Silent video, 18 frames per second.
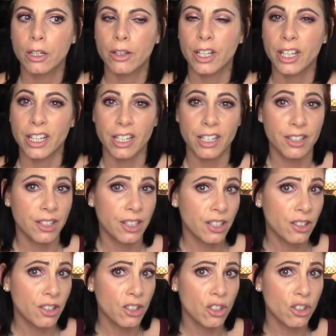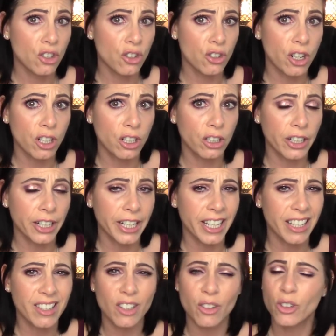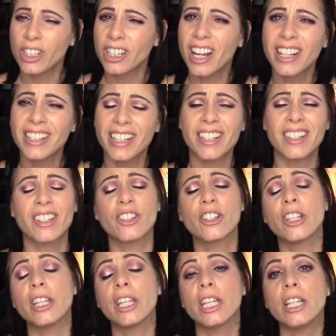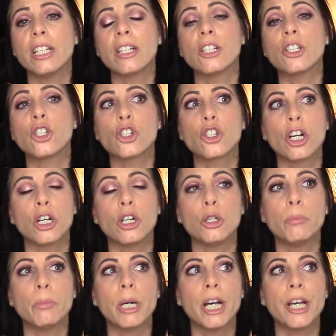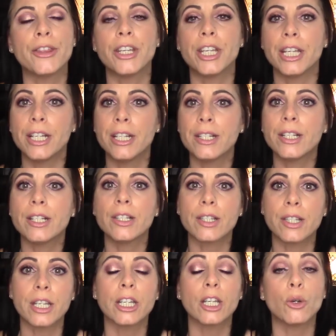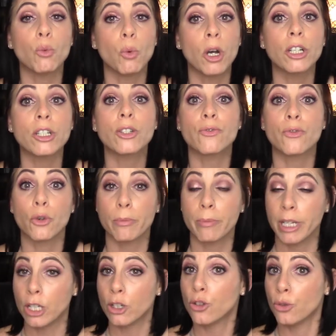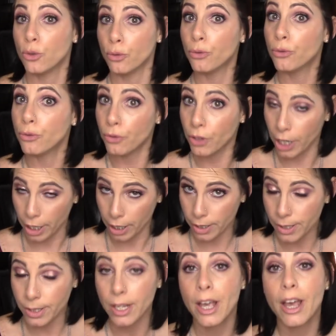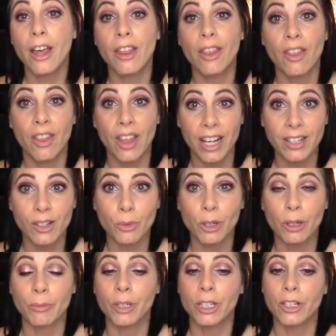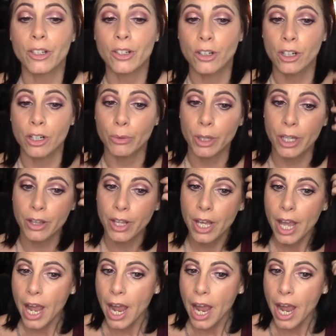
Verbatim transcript: the easiest struggle, I guess, or not necessarily the easiest struggle, but the easiest thing it was for me to fix. That's what I'm going to start with.